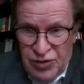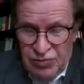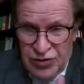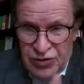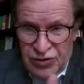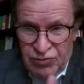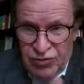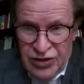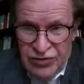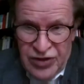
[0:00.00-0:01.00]
prompted a world
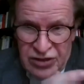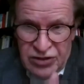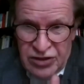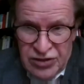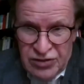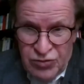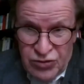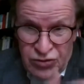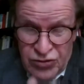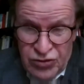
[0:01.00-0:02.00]
of nationalism and
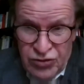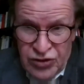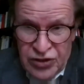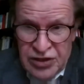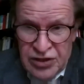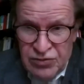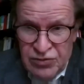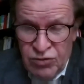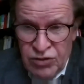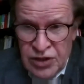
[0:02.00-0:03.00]
autarky and
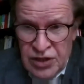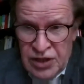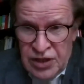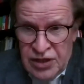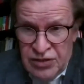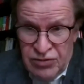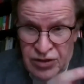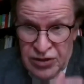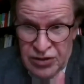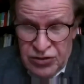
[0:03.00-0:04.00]
war and a
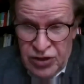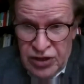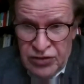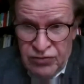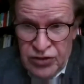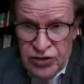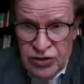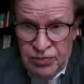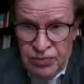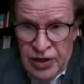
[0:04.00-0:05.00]
really destructive vision.
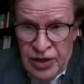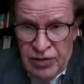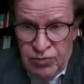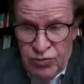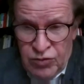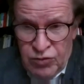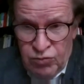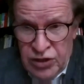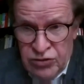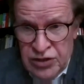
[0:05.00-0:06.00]
And what I
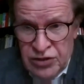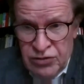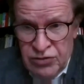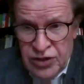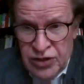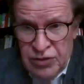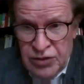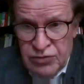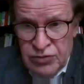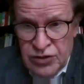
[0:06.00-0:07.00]
tried to do in that
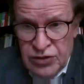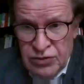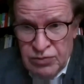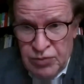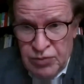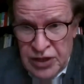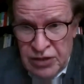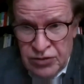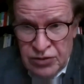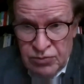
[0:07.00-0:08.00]
piece was to pick
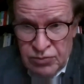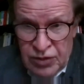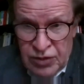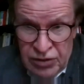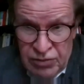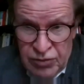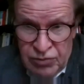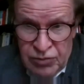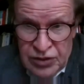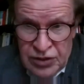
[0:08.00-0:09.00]
out some other
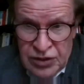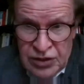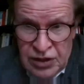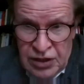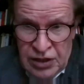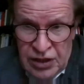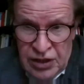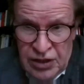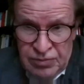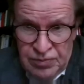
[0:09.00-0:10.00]
moments
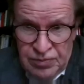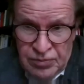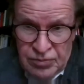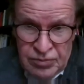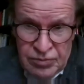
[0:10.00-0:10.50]
in